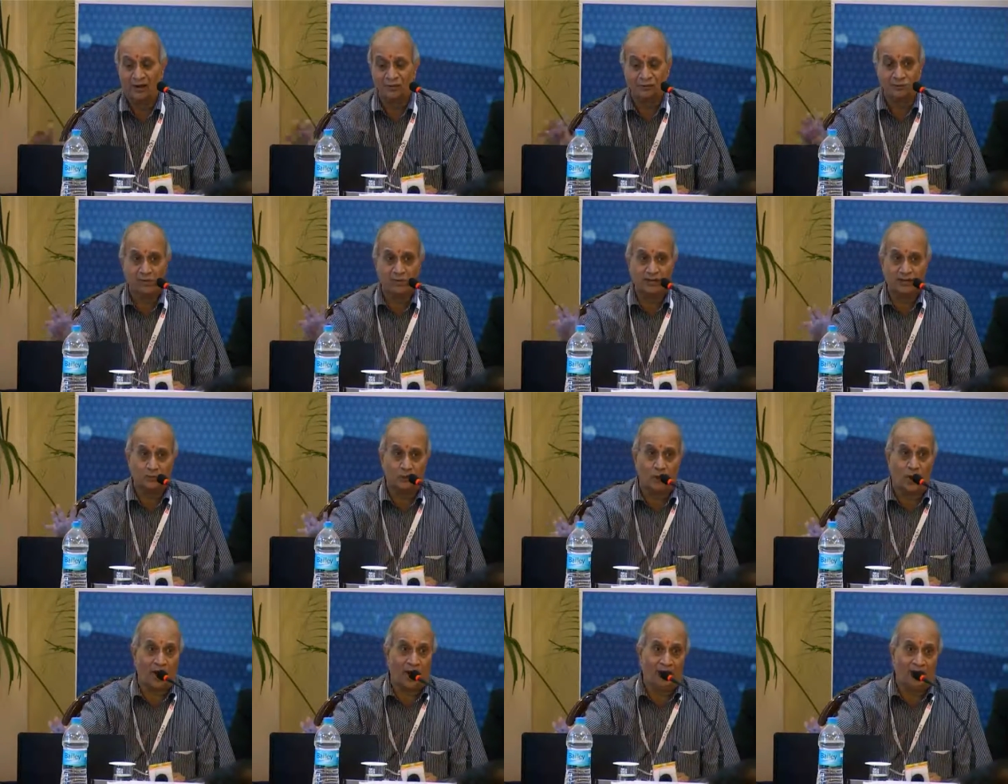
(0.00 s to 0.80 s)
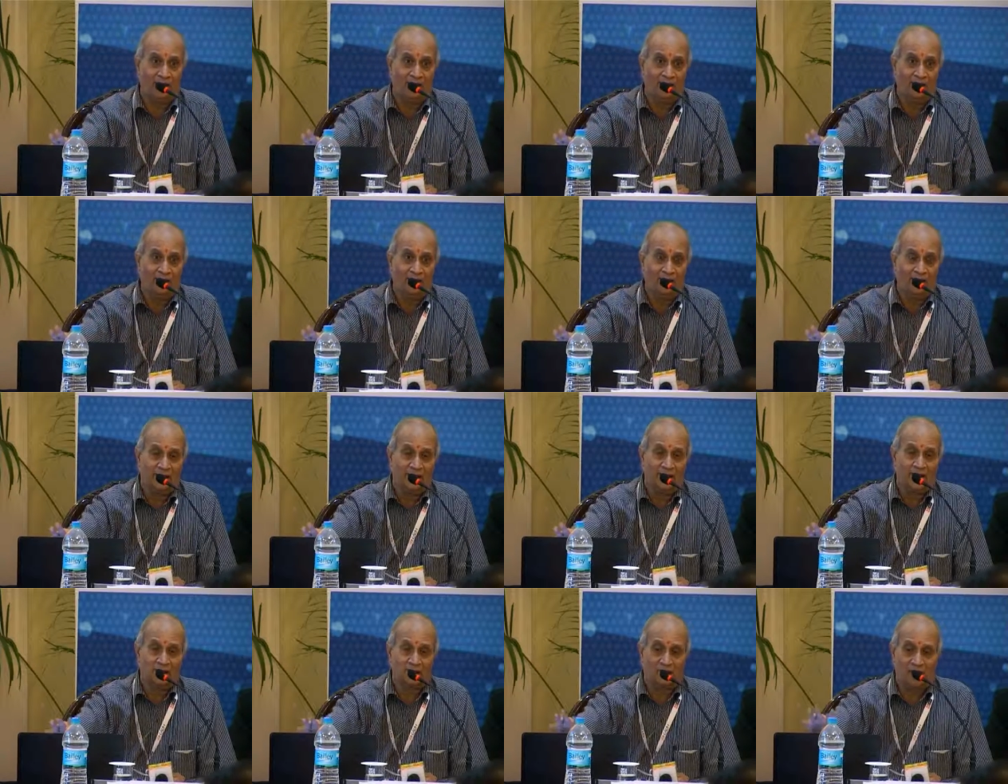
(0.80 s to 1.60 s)
So this model
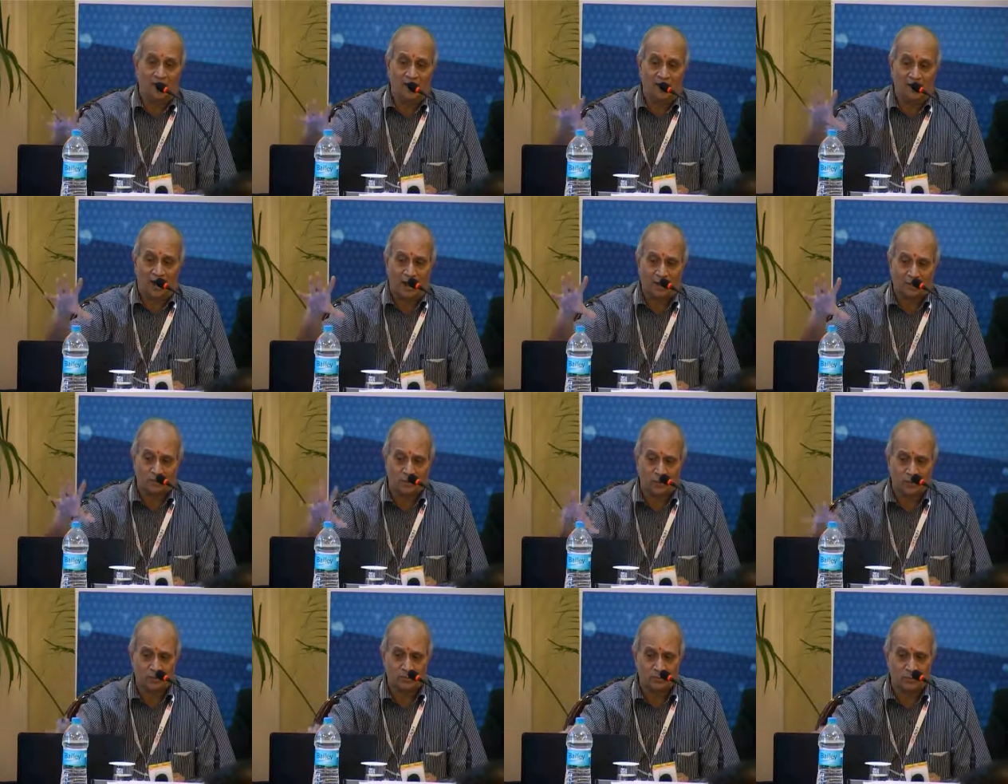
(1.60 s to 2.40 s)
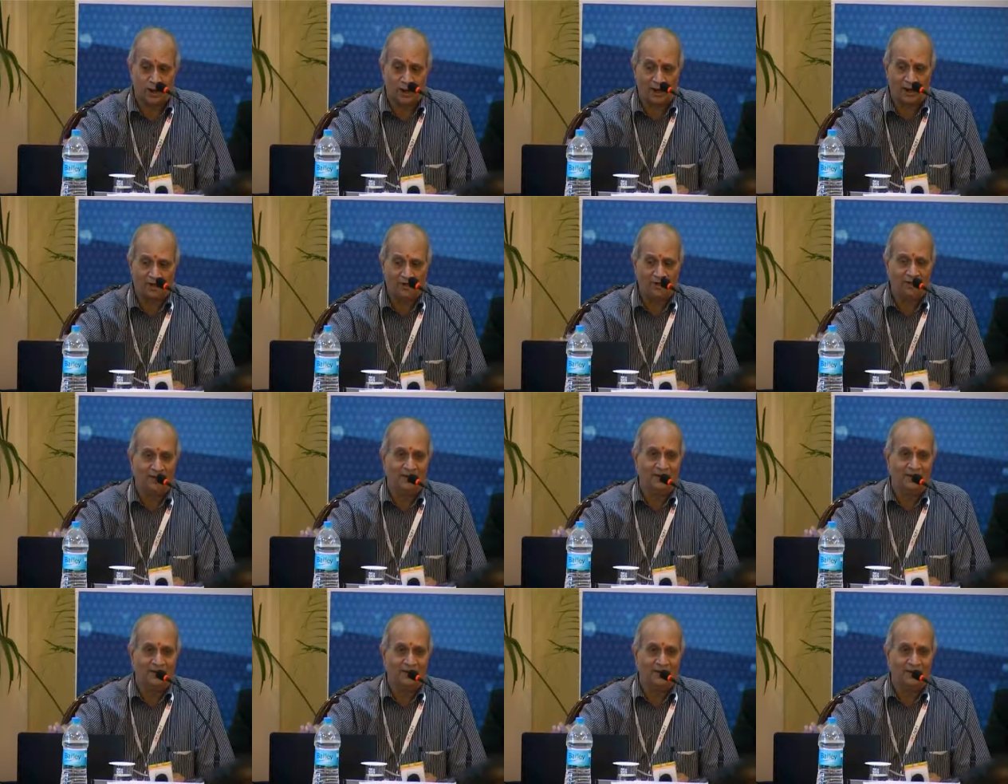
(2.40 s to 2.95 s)
is called assurance model